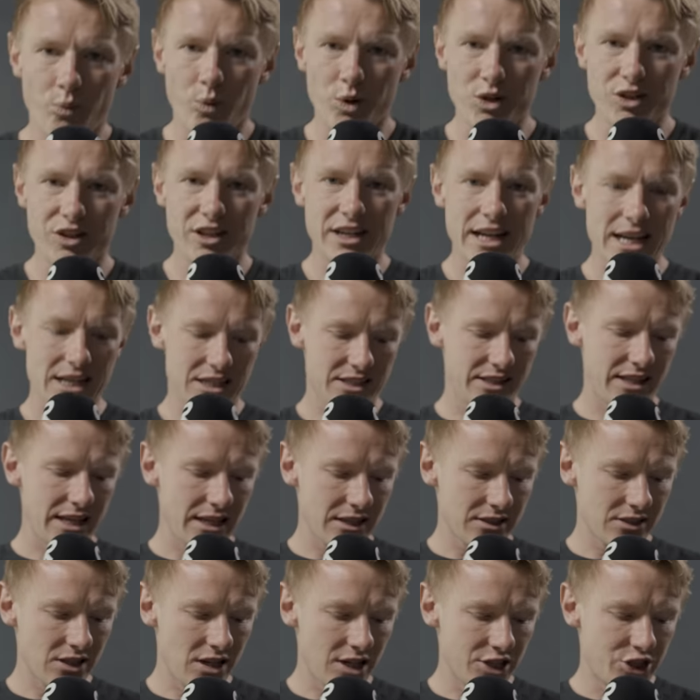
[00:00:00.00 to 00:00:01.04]
One of the next
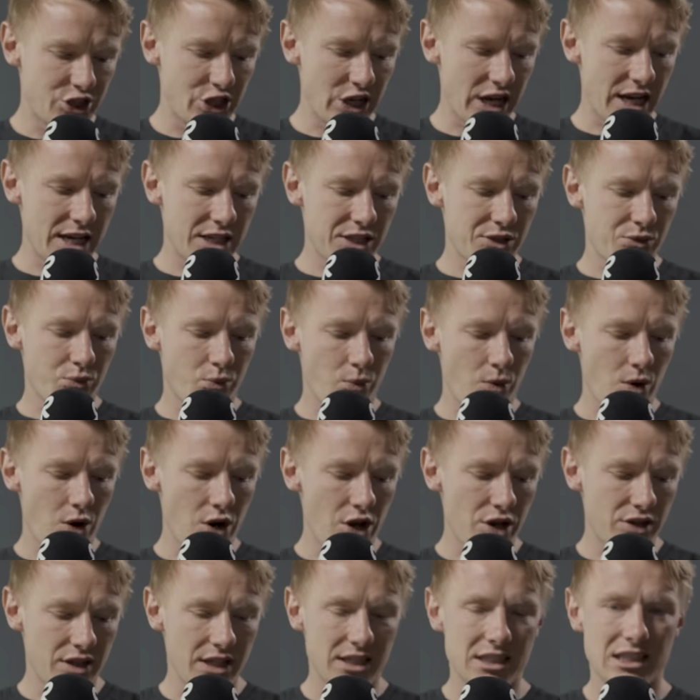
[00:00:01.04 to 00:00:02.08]
things I changed
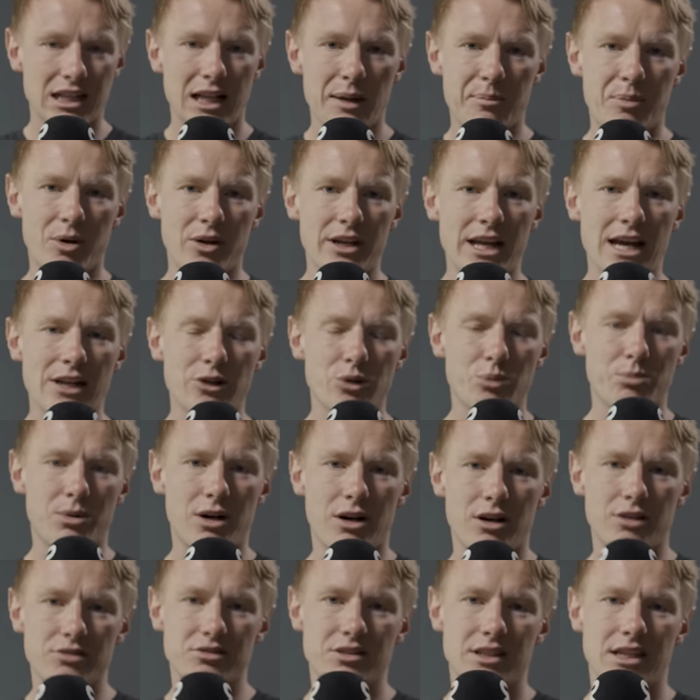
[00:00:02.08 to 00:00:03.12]
were these clip-on
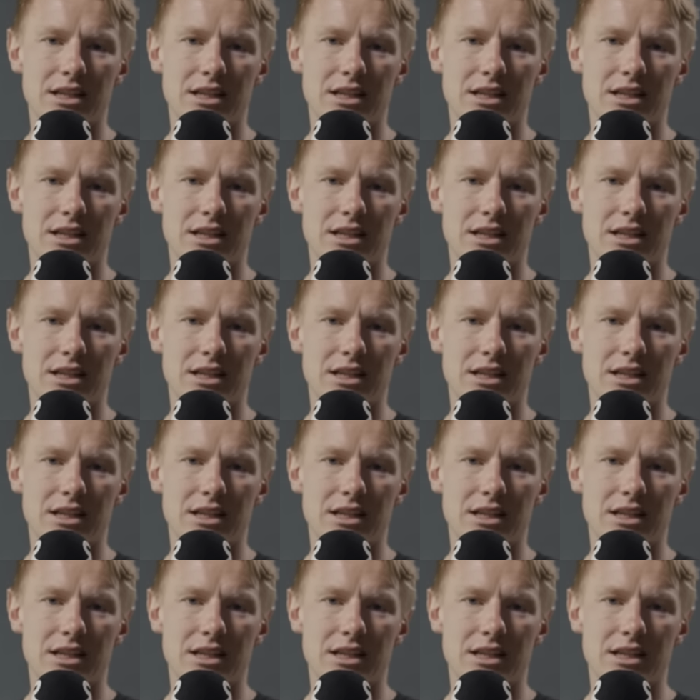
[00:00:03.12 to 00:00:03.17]
handlebars,